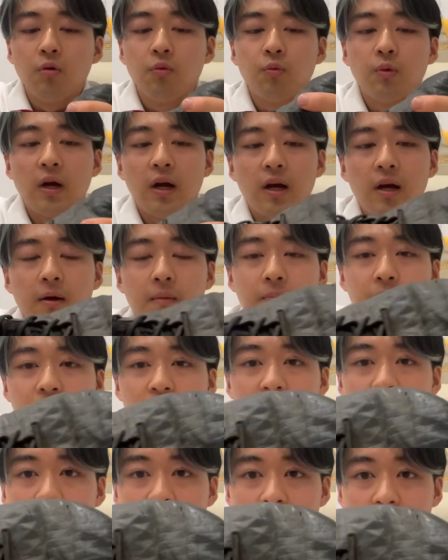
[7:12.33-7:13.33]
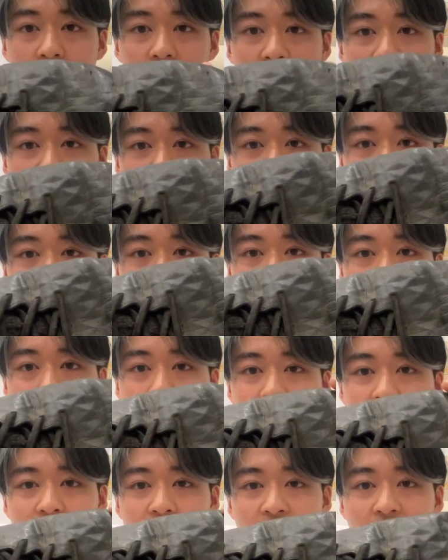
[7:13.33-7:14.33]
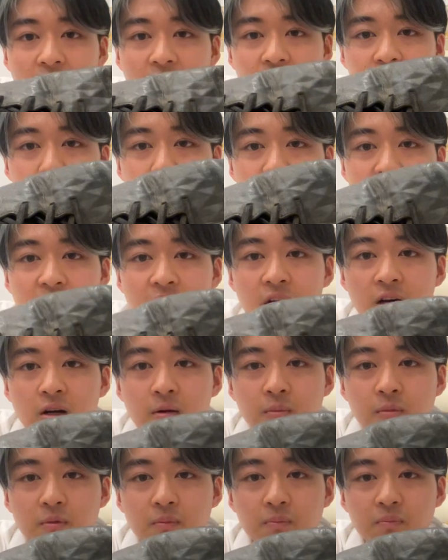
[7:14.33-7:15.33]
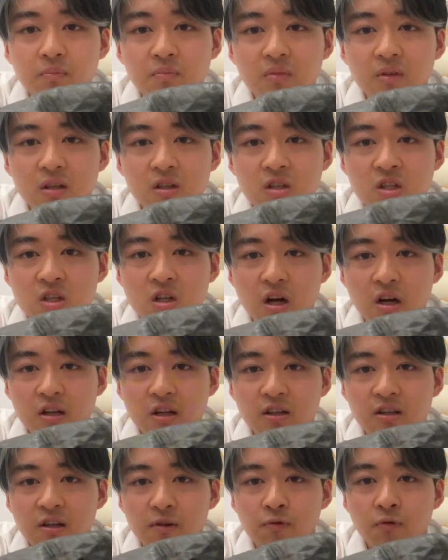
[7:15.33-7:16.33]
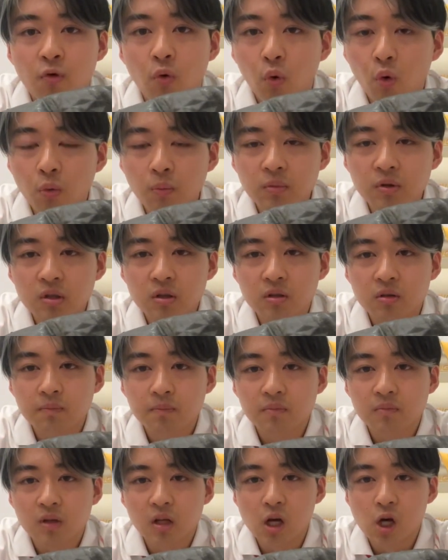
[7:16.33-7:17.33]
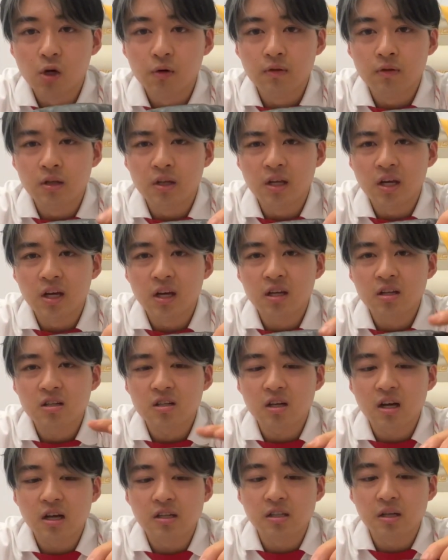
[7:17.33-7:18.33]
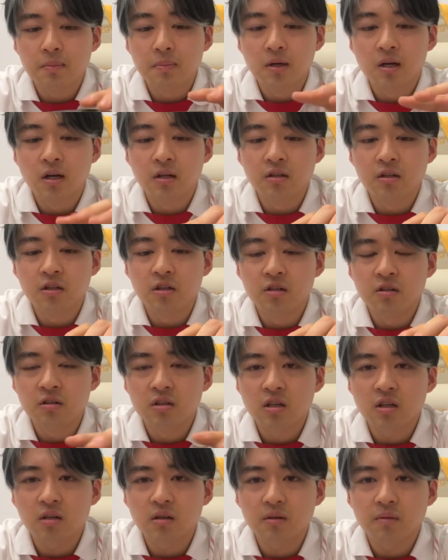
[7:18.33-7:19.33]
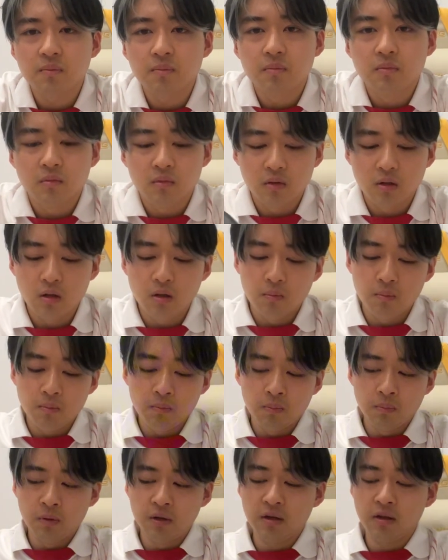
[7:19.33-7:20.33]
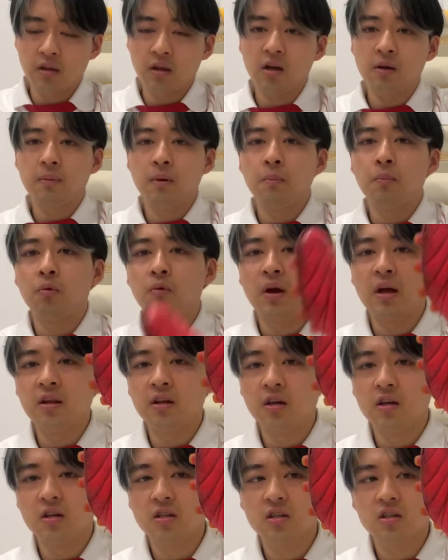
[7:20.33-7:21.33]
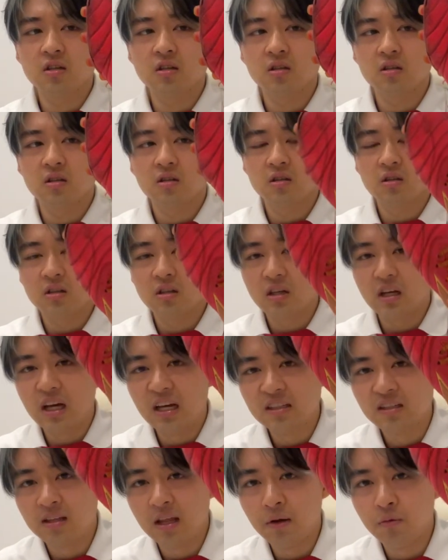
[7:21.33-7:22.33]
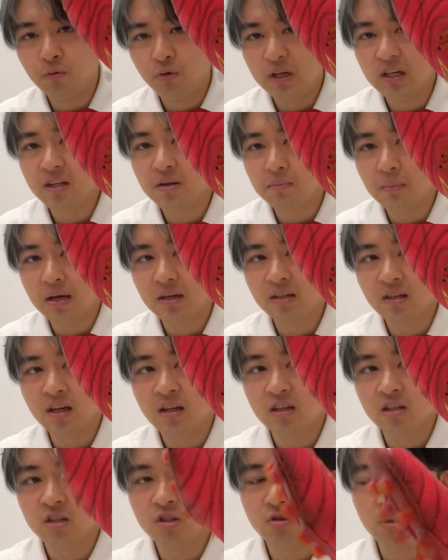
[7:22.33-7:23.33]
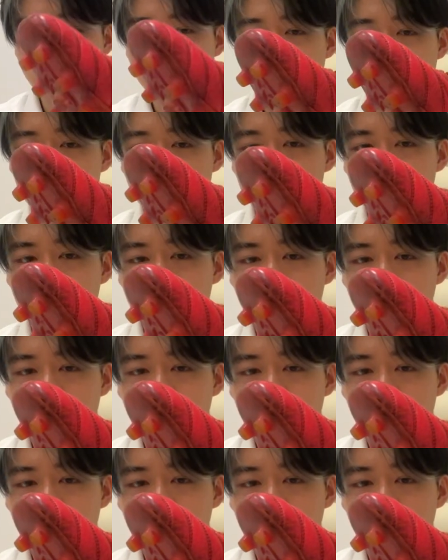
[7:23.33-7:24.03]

where the leather has become slightly deformed over the years as I begun to use it. But the thing about Morelias is they really maintain the structure